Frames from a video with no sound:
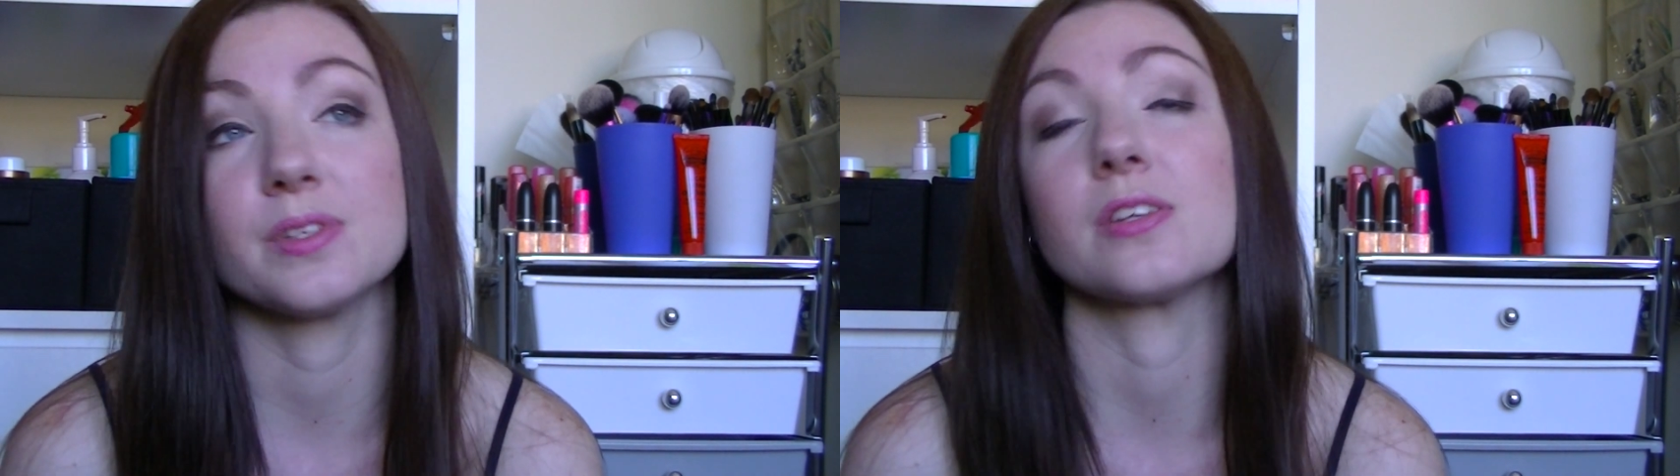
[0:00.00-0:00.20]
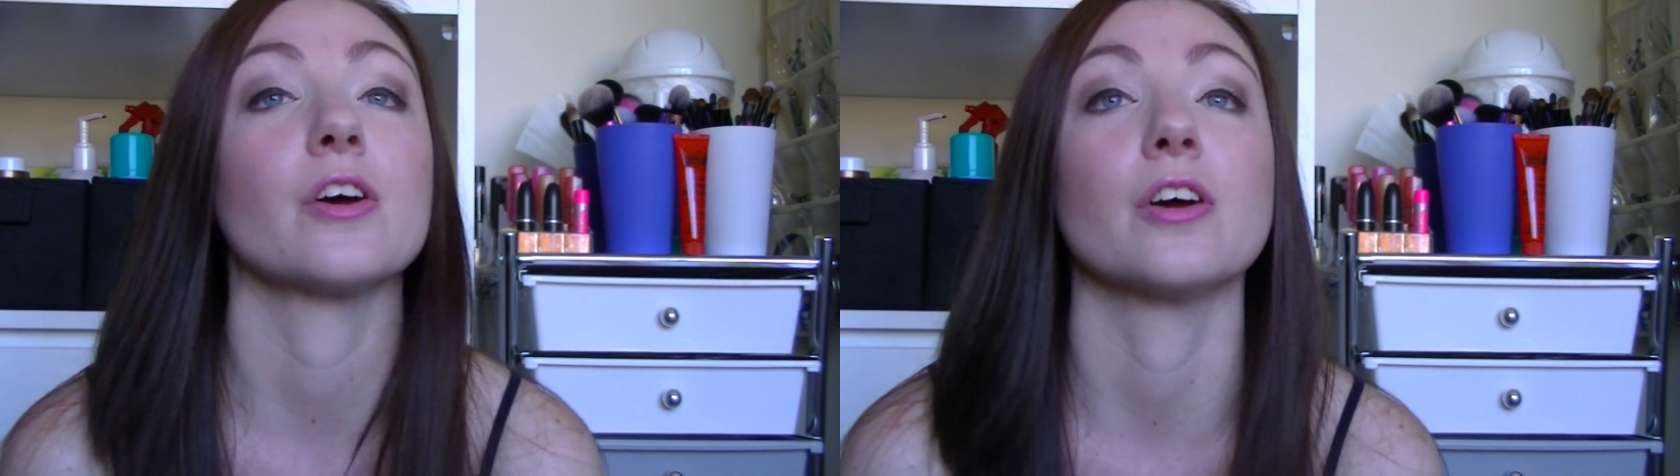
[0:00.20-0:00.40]

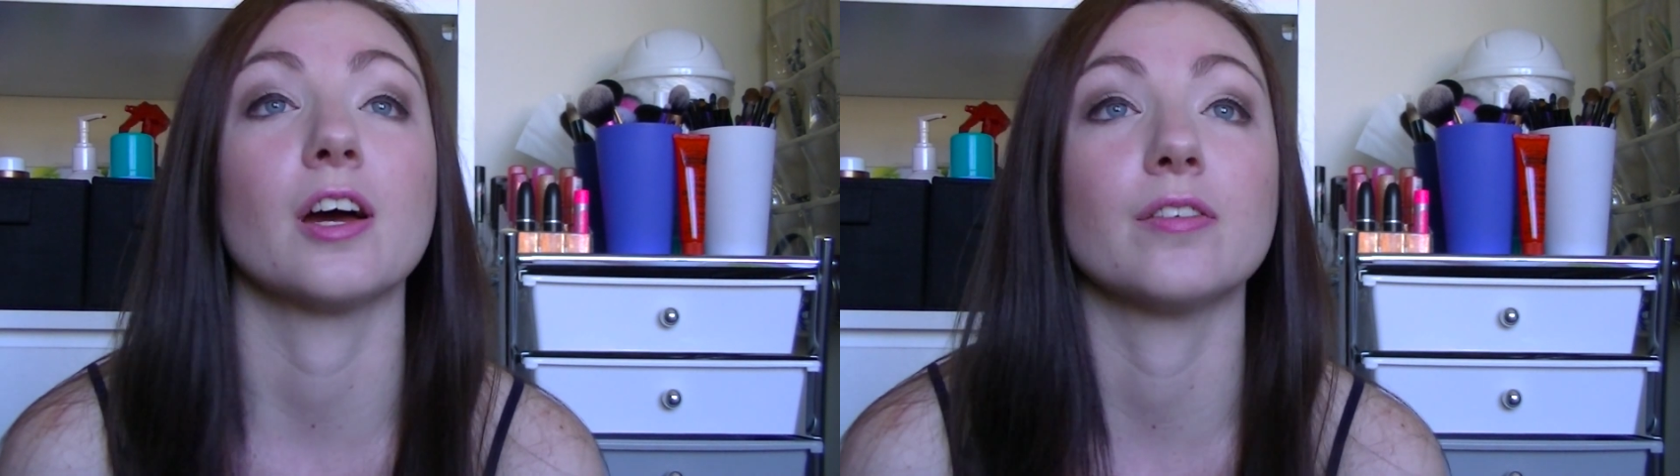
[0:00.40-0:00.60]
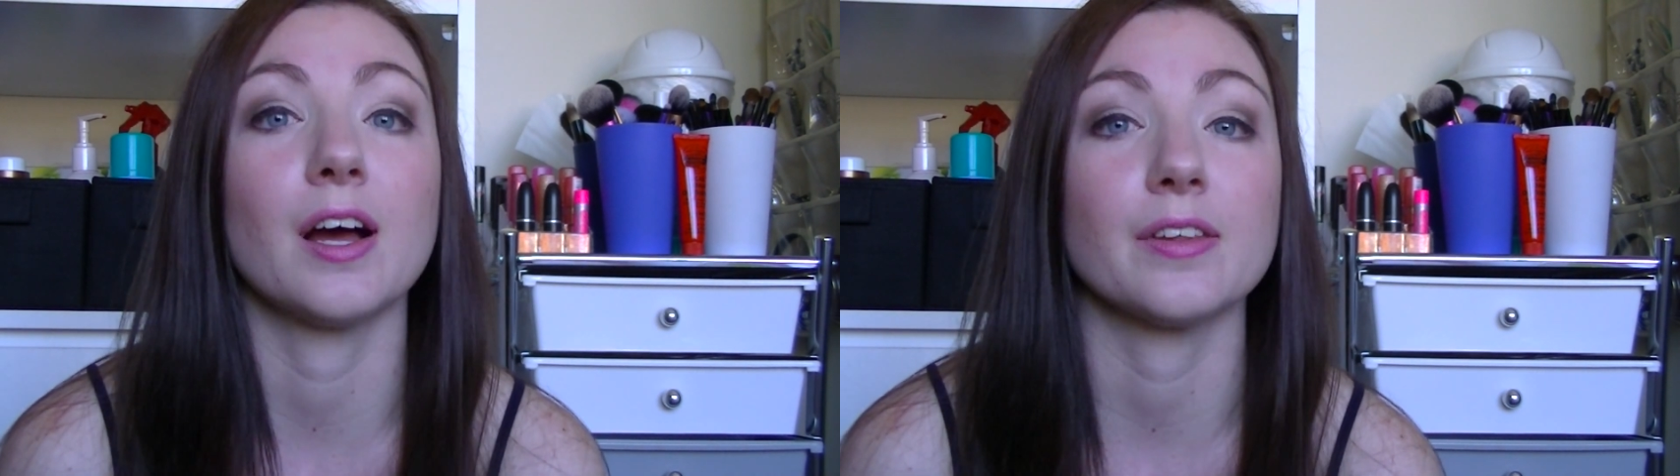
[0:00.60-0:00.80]
So
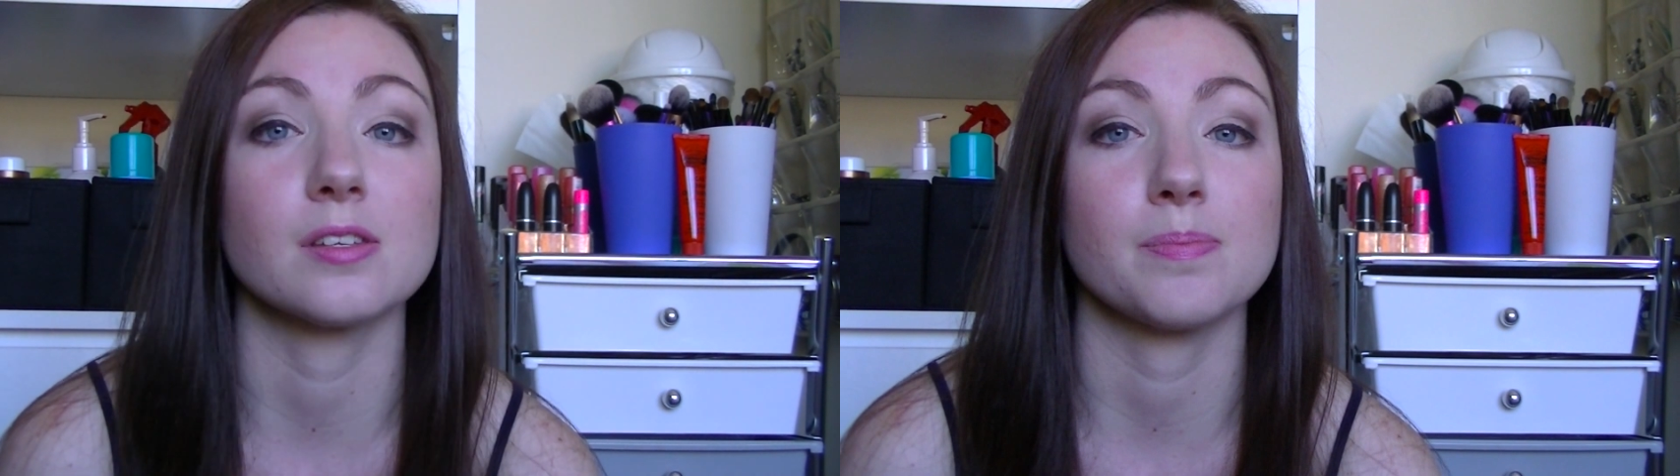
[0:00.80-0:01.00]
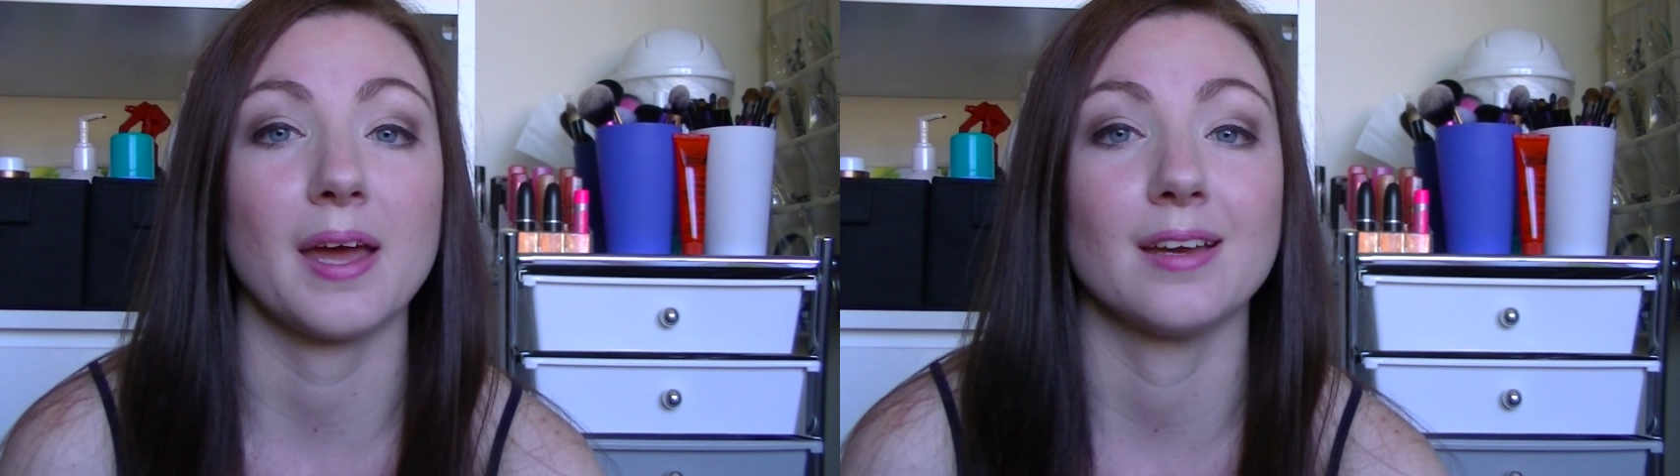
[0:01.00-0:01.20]
I'd rather
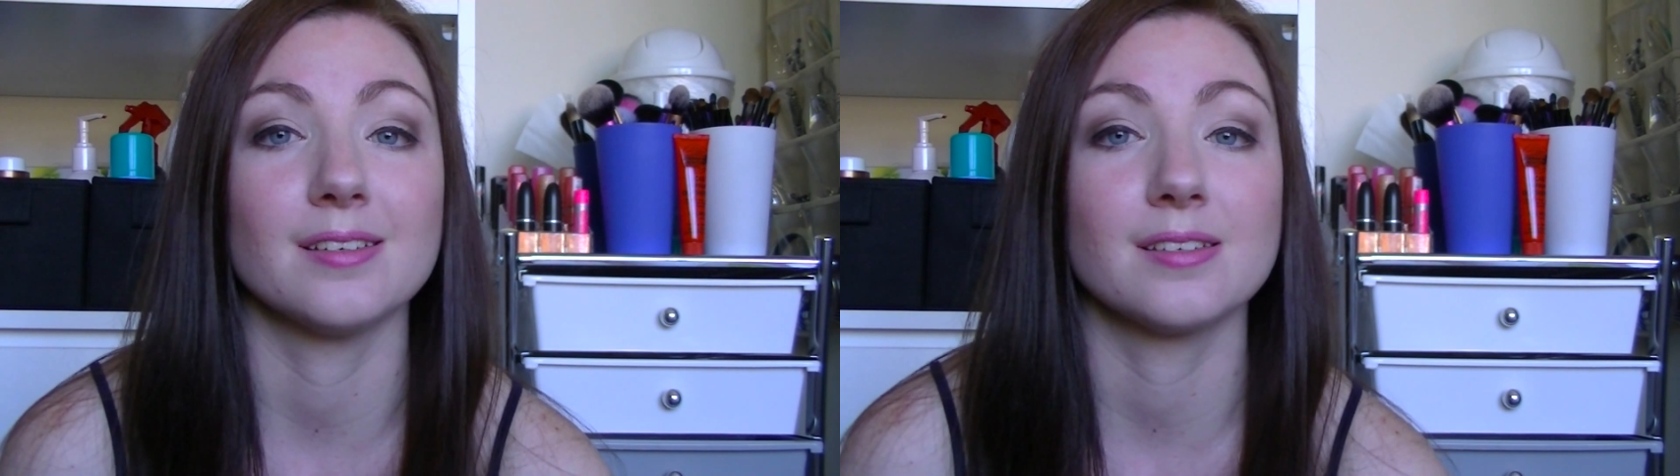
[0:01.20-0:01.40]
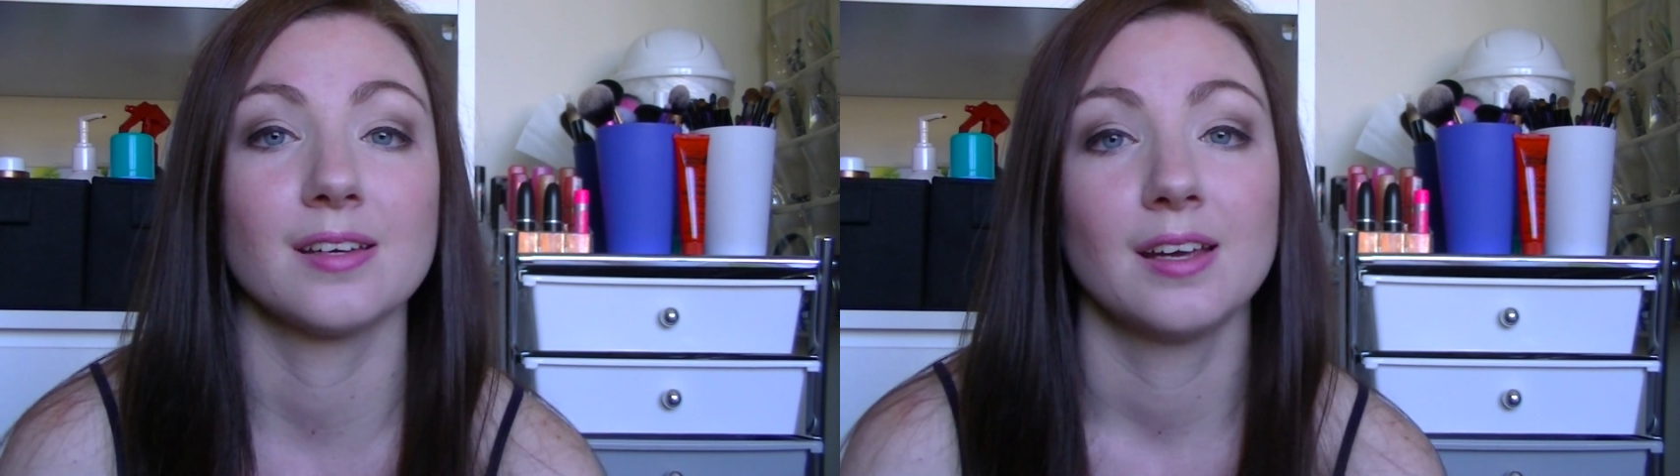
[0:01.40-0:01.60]

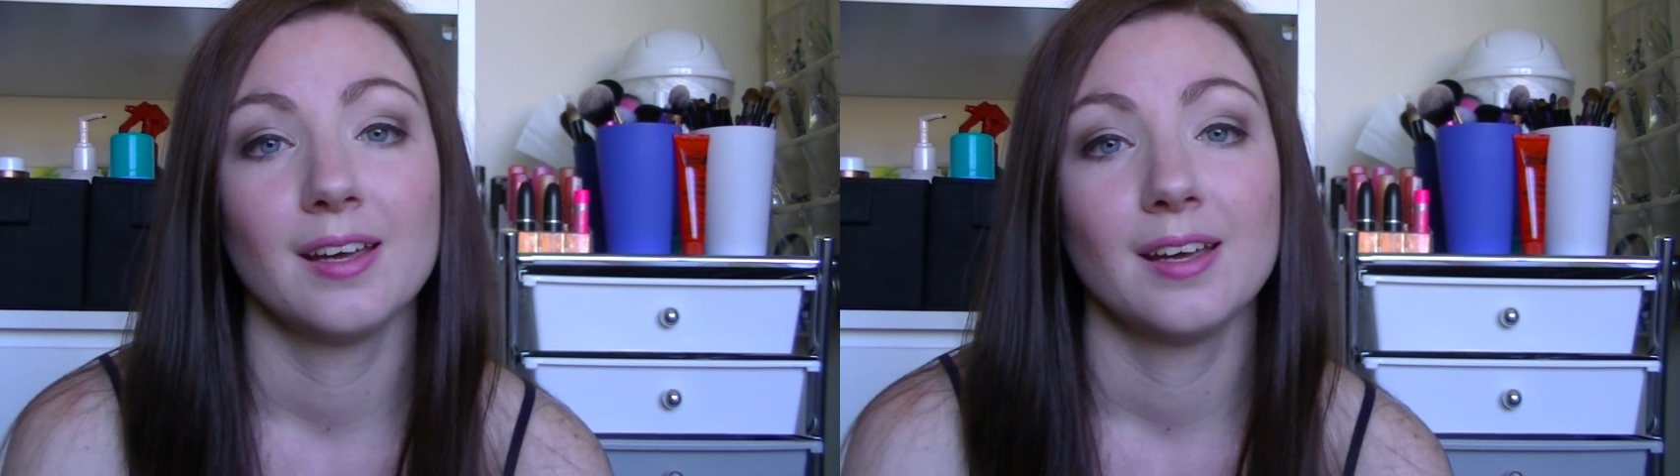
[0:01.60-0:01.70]
spend